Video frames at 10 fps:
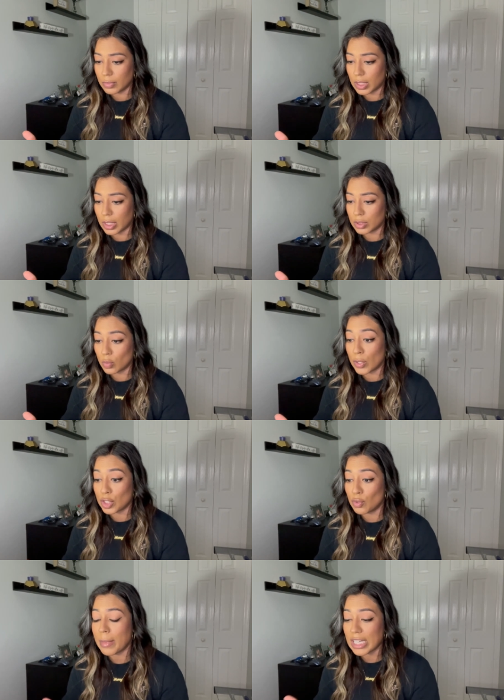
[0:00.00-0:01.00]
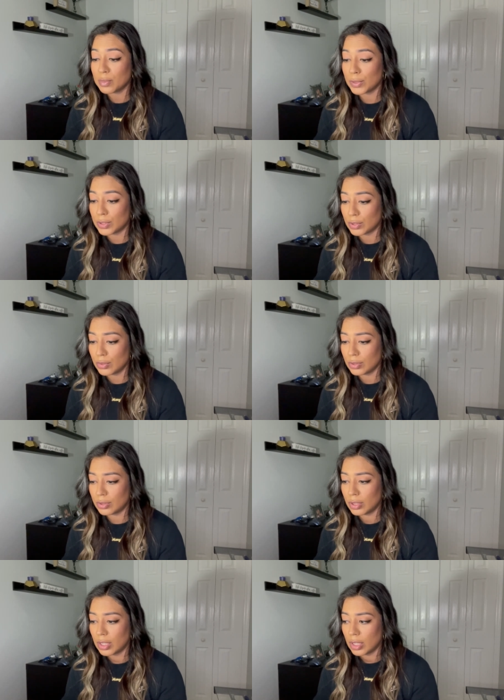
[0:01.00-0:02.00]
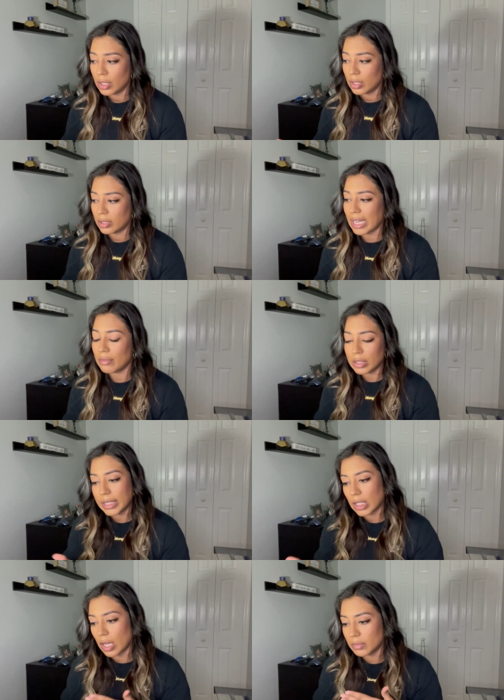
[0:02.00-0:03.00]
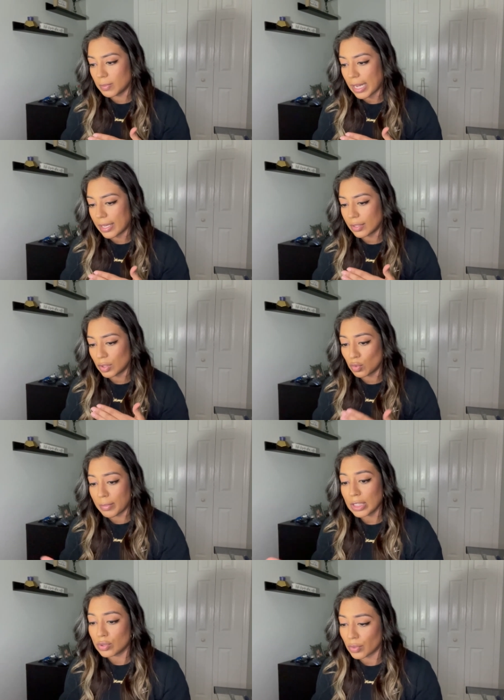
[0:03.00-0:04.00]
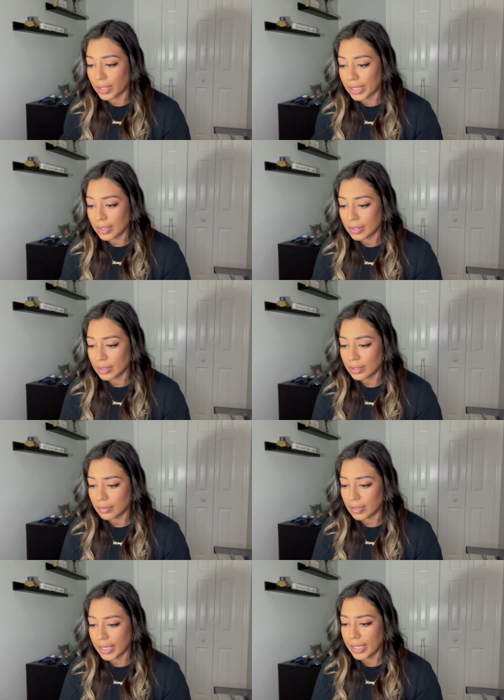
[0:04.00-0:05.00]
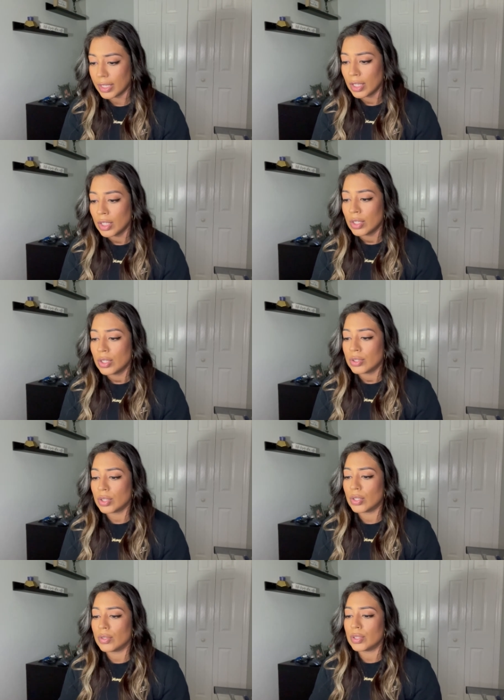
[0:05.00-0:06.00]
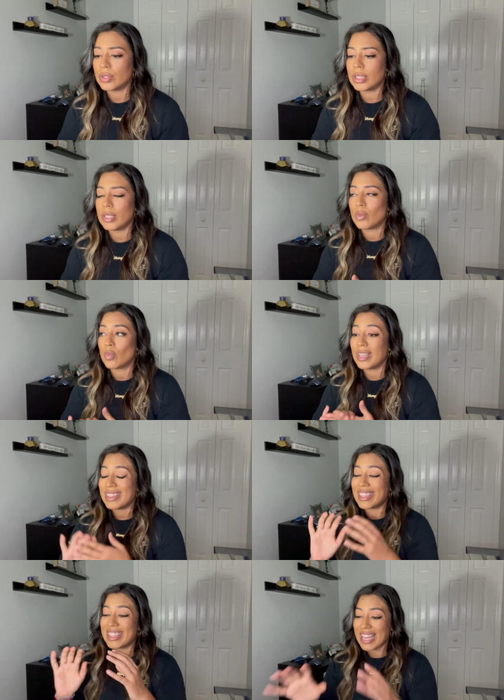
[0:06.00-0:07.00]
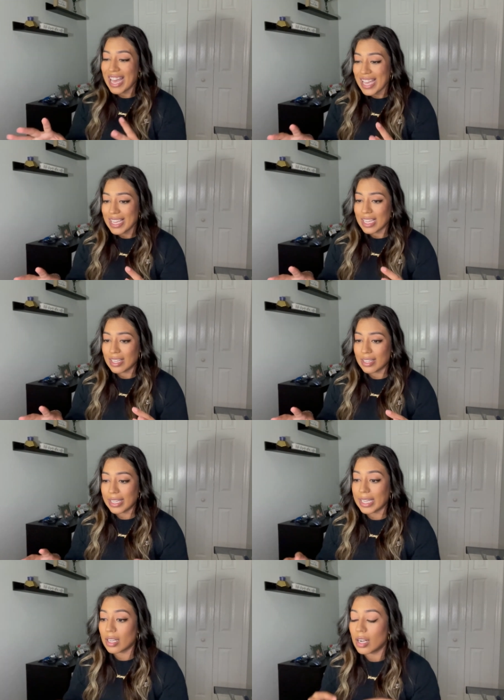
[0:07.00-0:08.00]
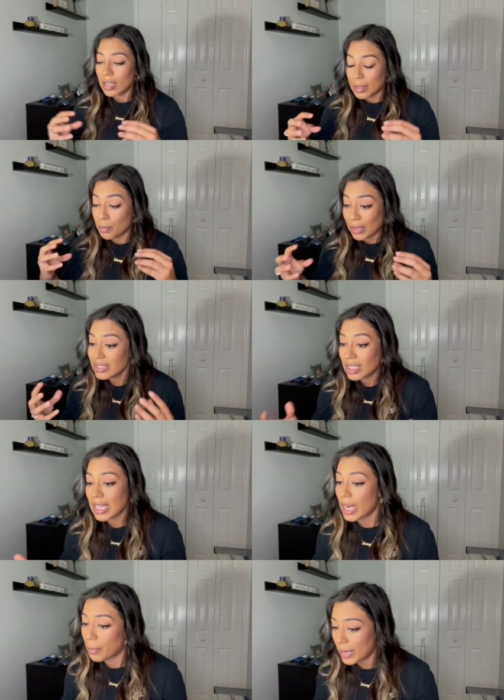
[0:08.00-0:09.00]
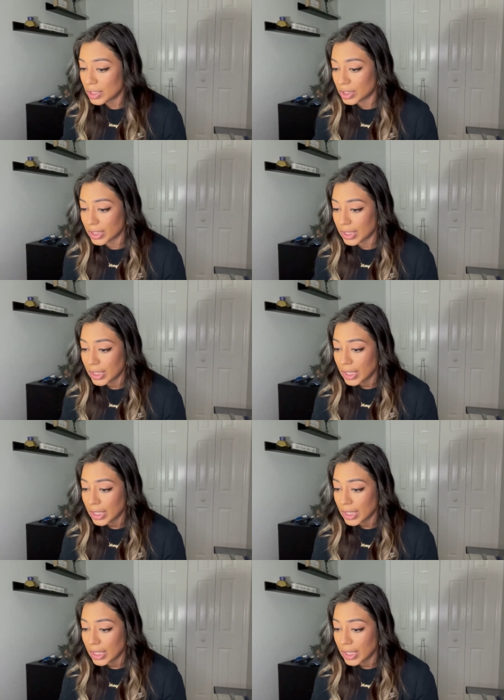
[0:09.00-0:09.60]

Because when you mass produce, that really comes by you mentoring, right? So you see, with that, it, it brings a lot of pressure.